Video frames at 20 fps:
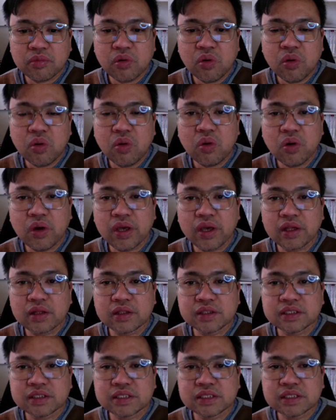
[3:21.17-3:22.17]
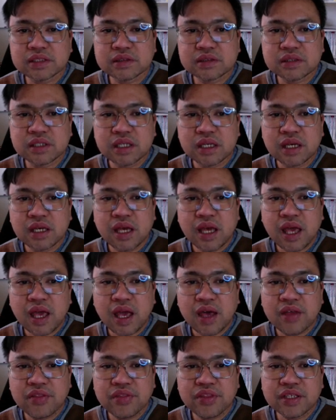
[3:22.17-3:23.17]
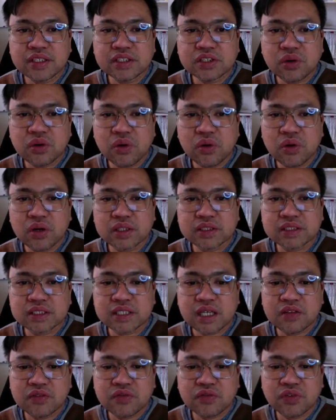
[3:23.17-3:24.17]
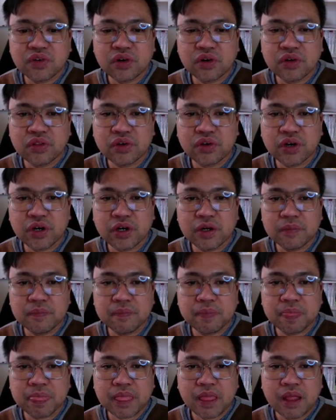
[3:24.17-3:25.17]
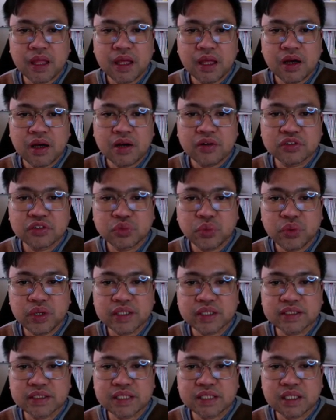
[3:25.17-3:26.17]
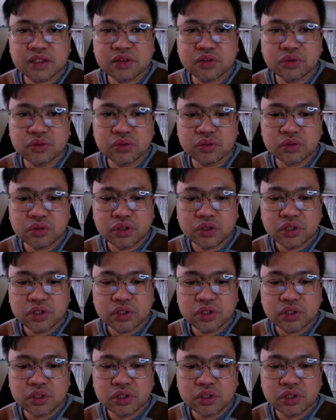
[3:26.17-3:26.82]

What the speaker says: coils, and these coils can further twist into